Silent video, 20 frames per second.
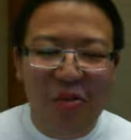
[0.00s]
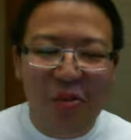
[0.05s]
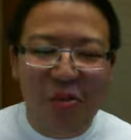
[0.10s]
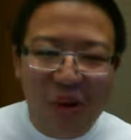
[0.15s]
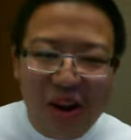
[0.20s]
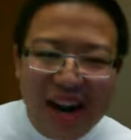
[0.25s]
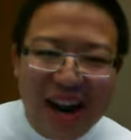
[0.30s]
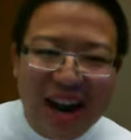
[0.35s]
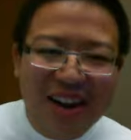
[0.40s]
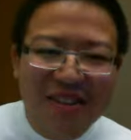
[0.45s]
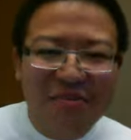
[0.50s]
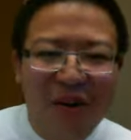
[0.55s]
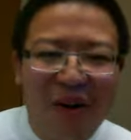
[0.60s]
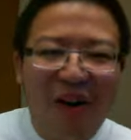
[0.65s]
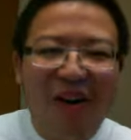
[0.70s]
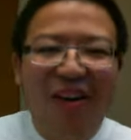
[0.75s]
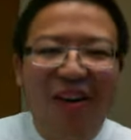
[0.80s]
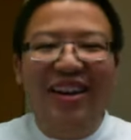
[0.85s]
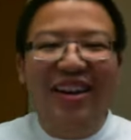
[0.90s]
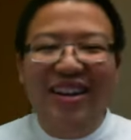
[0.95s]
What kind of
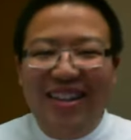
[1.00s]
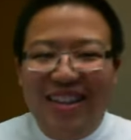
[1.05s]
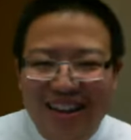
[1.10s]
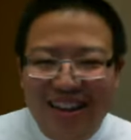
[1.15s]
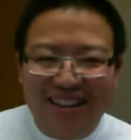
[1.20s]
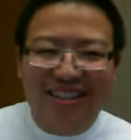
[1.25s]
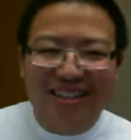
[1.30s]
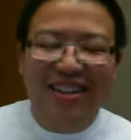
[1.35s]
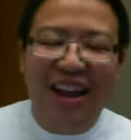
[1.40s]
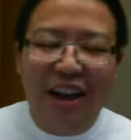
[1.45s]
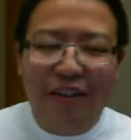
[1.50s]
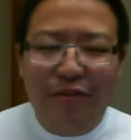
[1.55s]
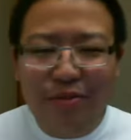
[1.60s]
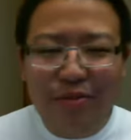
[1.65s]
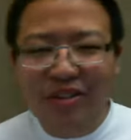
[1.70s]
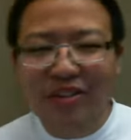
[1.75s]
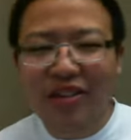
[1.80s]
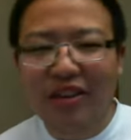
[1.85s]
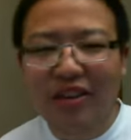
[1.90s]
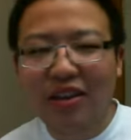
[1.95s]
party doesn't have
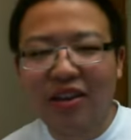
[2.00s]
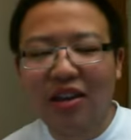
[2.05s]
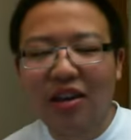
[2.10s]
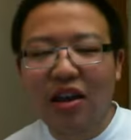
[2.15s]
music?